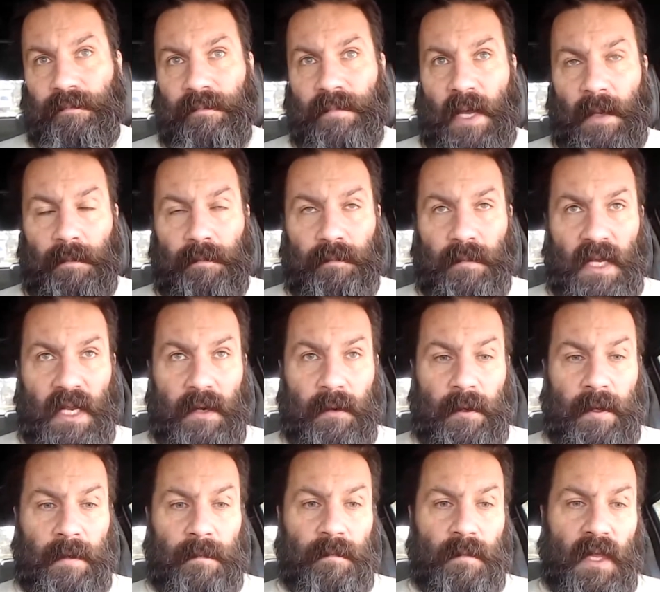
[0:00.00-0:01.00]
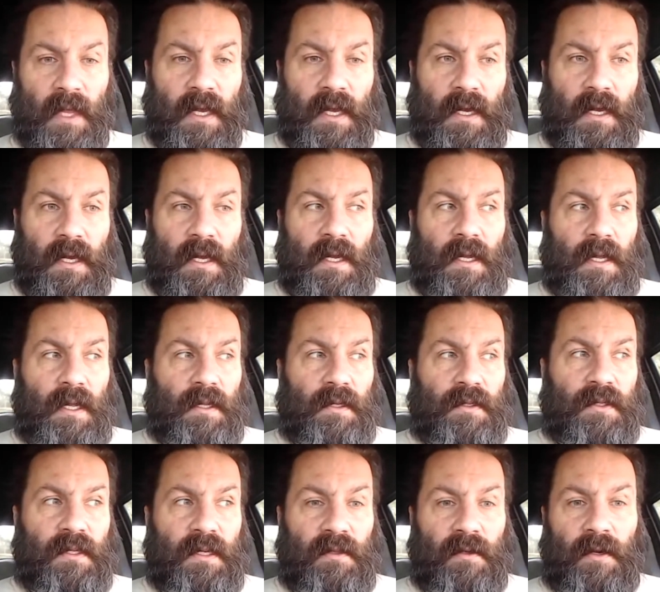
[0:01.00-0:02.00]
But anyway,
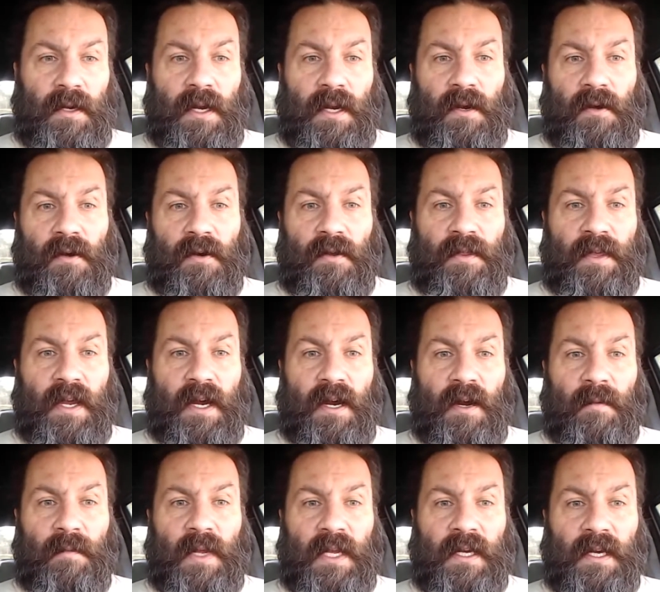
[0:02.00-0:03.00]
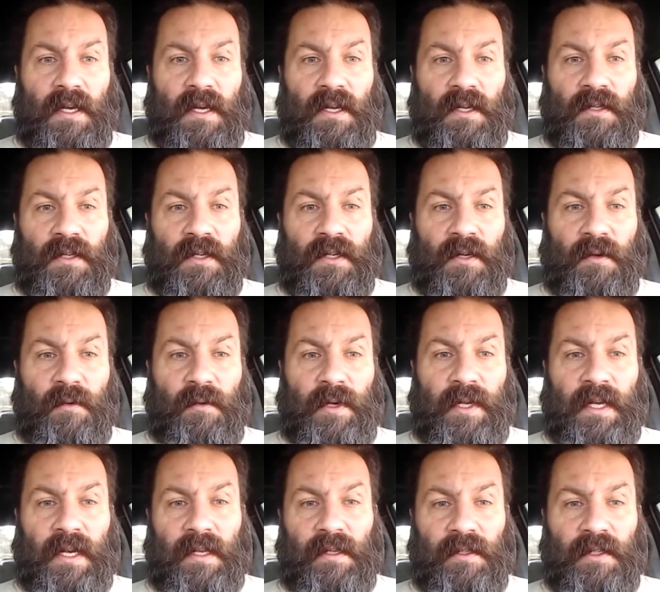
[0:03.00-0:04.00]
it's neither here nor there, because until we
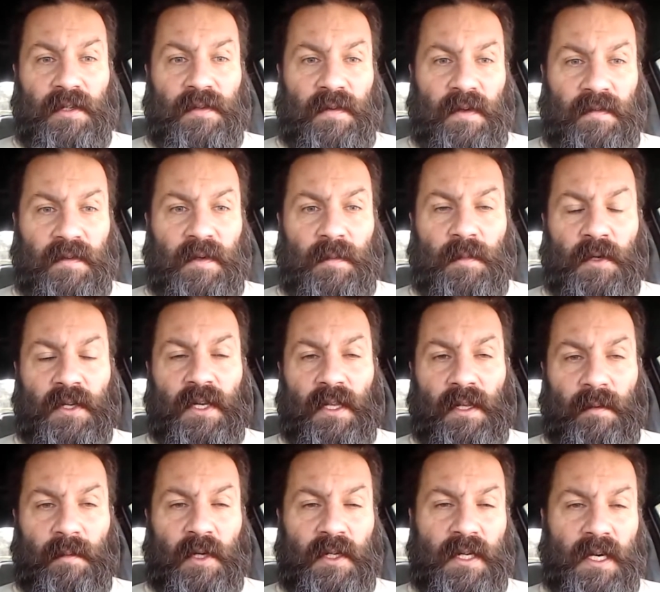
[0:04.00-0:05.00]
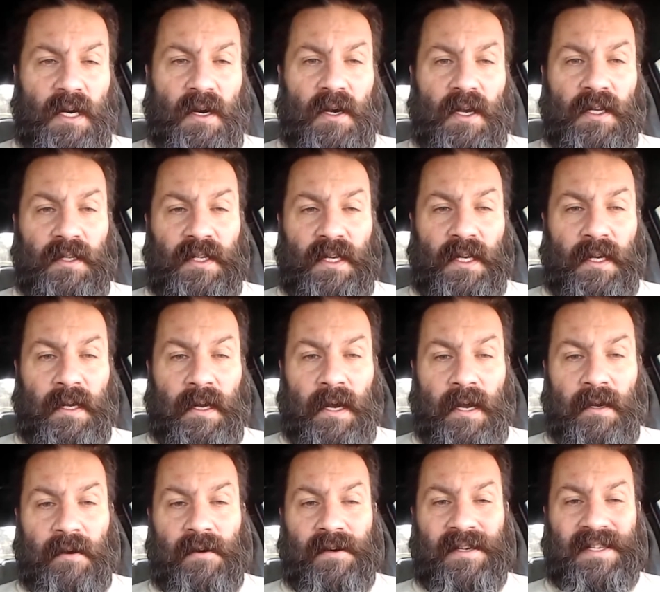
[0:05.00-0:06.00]
get at least 50% libertarians in
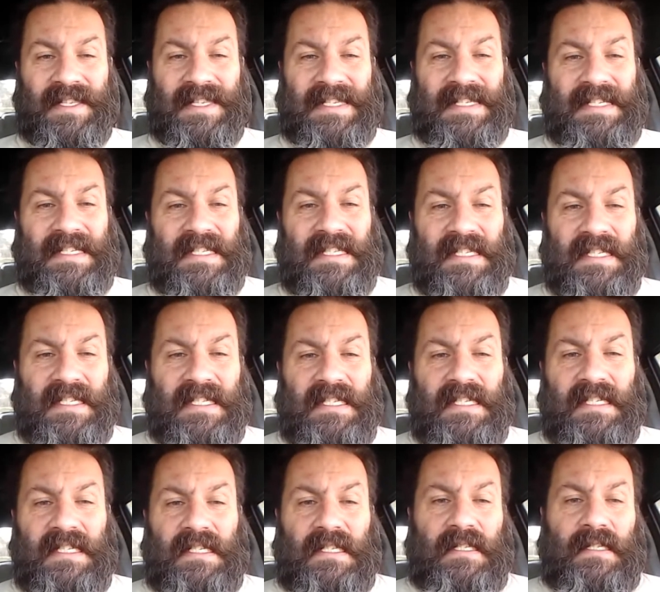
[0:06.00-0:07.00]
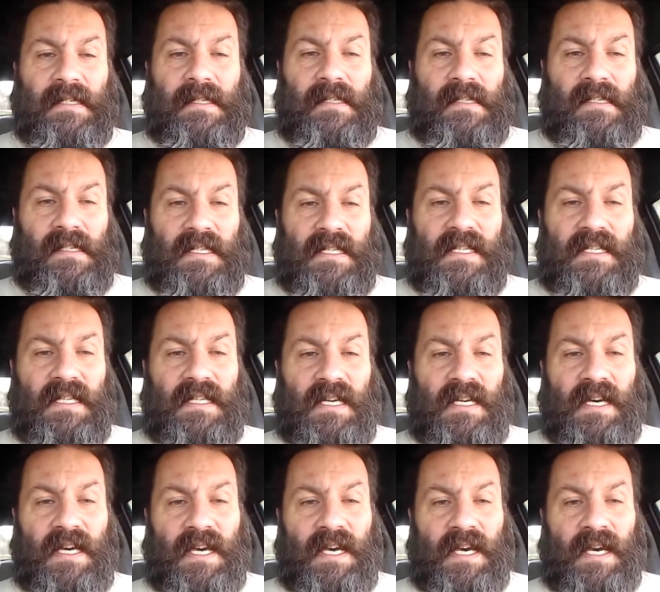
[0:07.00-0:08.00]
Congress,
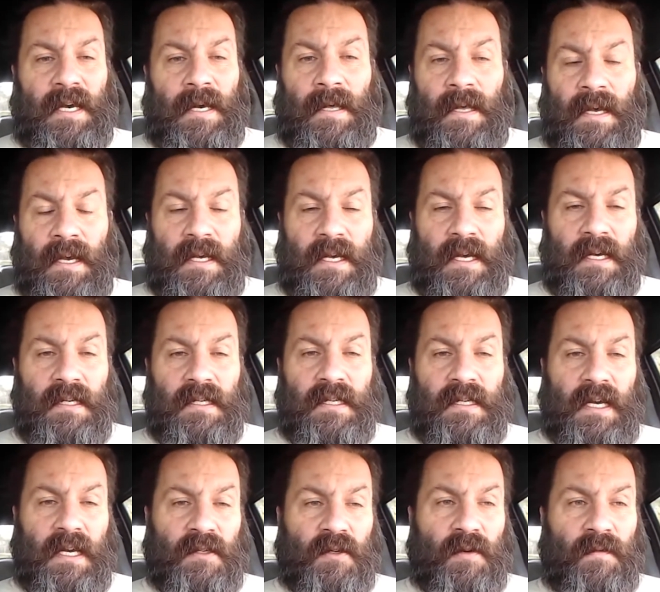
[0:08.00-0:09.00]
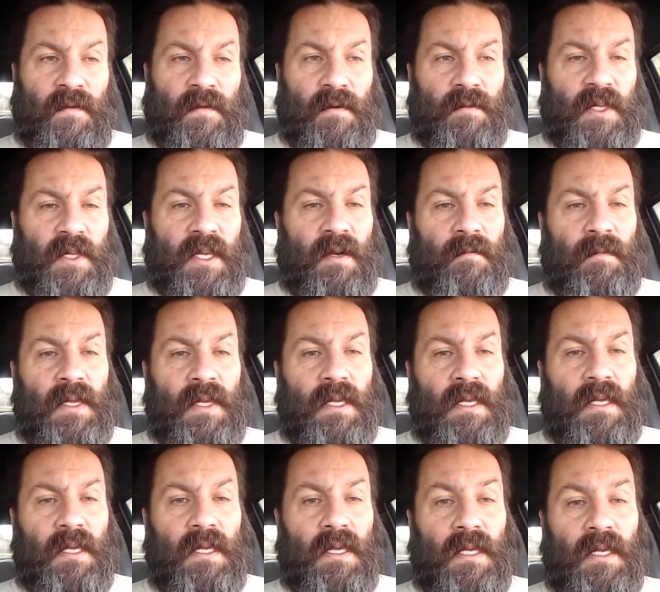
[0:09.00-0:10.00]
that kind of tax reform is going to
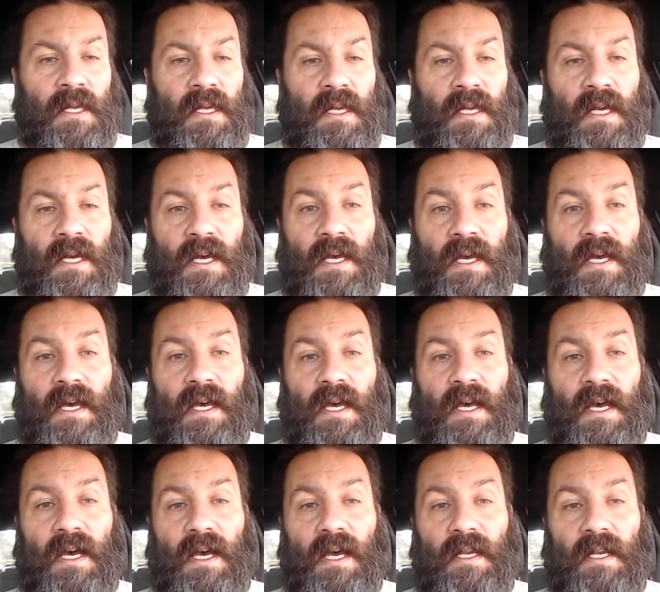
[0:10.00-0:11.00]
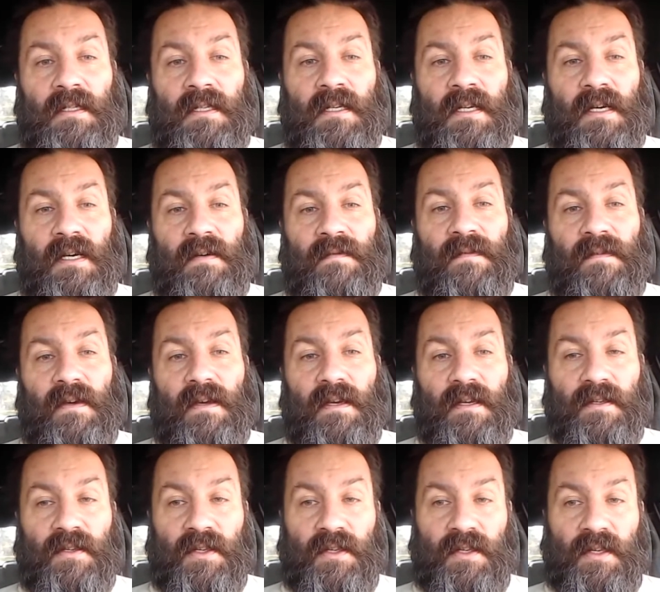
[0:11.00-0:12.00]
be a tough
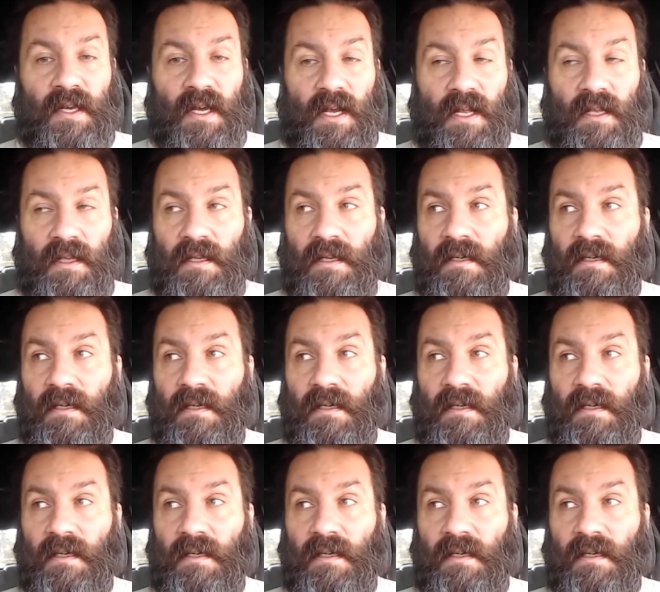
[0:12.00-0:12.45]
sell.